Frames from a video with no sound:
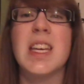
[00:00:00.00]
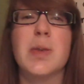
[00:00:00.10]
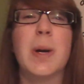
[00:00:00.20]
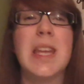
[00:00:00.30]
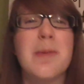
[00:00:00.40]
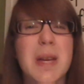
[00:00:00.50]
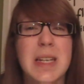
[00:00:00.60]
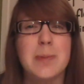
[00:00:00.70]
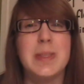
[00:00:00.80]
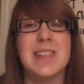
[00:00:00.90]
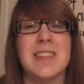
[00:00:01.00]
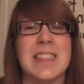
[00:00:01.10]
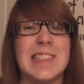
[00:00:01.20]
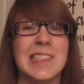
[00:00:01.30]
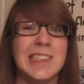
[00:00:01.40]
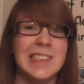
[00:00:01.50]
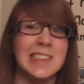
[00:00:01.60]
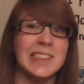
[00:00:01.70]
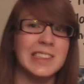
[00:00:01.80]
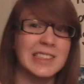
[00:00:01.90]
is when he made an appearance
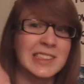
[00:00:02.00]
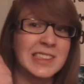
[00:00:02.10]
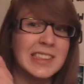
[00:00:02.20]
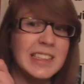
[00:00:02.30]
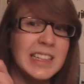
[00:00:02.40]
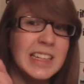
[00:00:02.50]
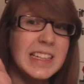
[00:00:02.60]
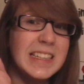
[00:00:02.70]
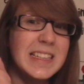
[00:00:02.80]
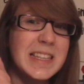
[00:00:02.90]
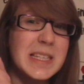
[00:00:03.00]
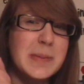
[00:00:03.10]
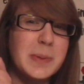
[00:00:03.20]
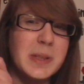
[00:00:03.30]
in this